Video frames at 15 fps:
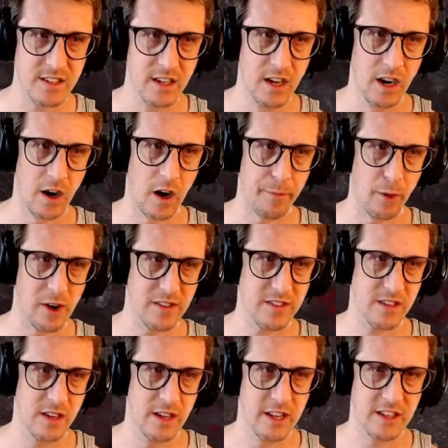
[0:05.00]
All right,
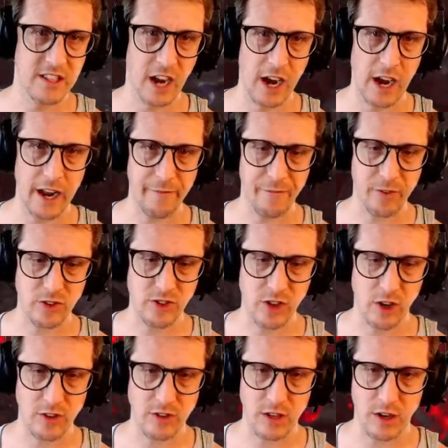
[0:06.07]
boys. Time for
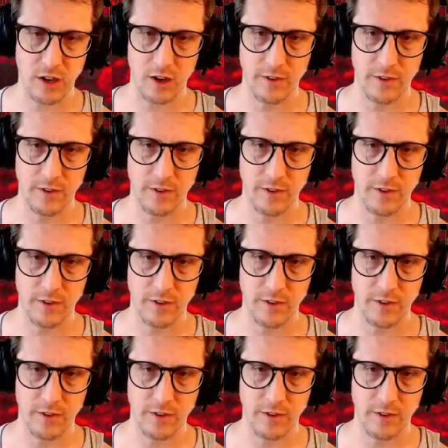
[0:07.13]
Surtur.